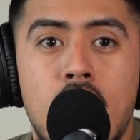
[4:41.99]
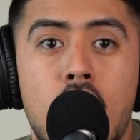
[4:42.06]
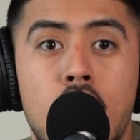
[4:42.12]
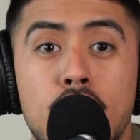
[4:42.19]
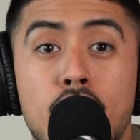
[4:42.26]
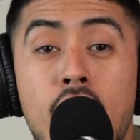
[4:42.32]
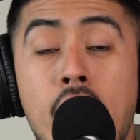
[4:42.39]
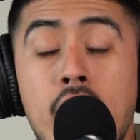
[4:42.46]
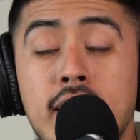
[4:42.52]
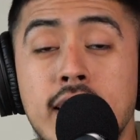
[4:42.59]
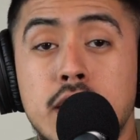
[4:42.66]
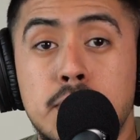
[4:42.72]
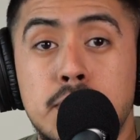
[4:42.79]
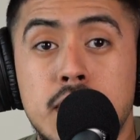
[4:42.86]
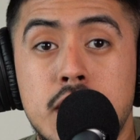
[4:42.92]
are there any
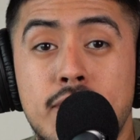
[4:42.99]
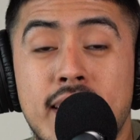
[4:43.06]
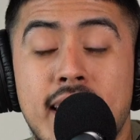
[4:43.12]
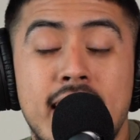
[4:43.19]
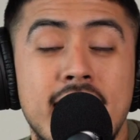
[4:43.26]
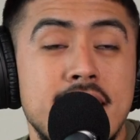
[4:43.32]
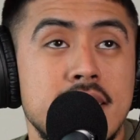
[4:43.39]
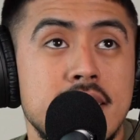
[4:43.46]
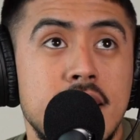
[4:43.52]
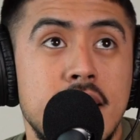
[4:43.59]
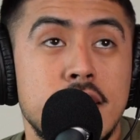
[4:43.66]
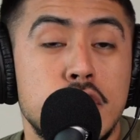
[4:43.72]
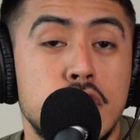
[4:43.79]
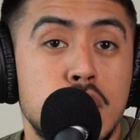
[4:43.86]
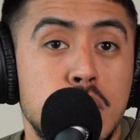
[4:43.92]
specific
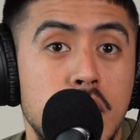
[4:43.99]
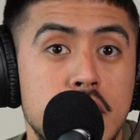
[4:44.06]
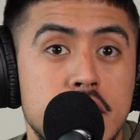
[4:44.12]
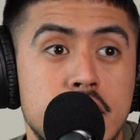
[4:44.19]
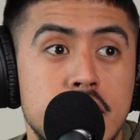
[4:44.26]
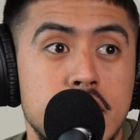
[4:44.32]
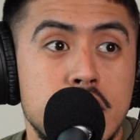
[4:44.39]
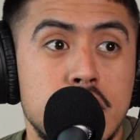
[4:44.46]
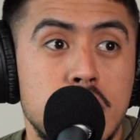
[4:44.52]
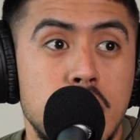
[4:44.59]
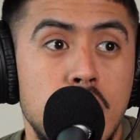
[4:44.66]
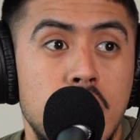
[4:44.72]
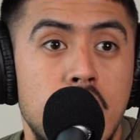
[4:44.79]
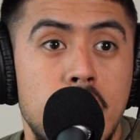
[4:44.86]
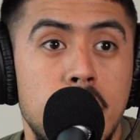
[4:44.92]
instructions
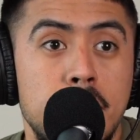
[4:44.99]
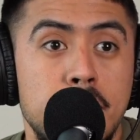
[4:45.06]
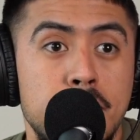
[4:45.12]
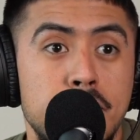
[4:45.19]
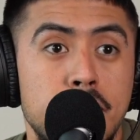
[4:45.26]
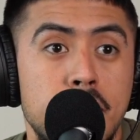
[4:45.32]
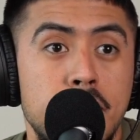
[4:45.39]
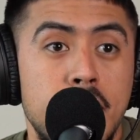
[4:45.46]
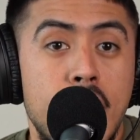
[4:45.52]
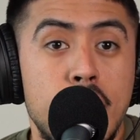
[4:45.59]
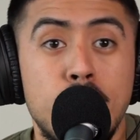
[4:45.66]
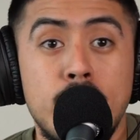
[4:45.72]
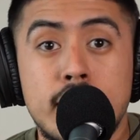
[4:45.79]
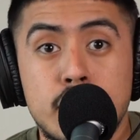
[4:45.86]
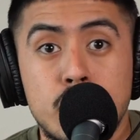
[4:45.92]
that
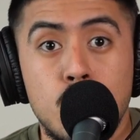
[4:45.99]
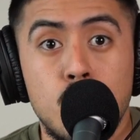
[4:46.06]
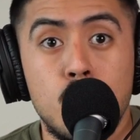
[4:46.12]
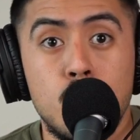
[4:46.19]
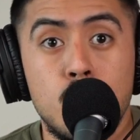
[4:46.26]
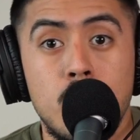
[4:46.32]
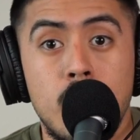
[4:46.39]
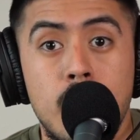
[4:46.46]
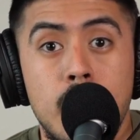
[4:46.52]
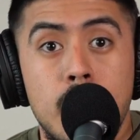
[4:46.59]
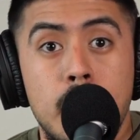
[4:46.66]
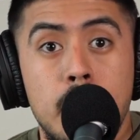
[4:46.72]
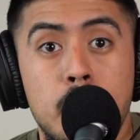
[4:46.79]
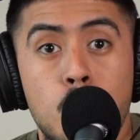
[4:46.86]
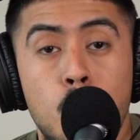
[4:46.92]
you need to know
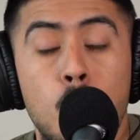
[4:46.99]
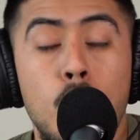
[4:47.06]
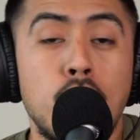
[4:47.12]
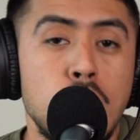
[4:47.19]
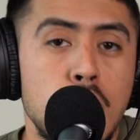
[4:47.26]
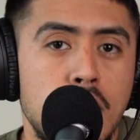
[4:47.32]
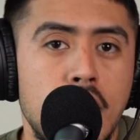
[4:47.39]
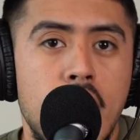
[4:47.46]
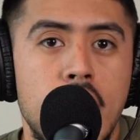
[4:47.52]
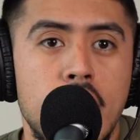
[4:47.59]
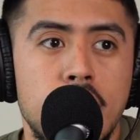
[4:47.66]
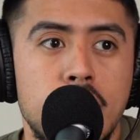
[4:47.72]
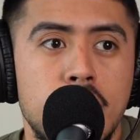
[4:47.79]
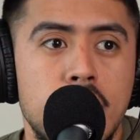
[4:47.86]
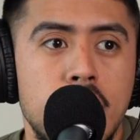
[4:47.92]
when you
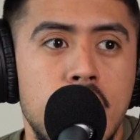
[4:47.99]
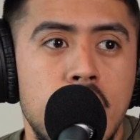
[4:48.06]
arrive?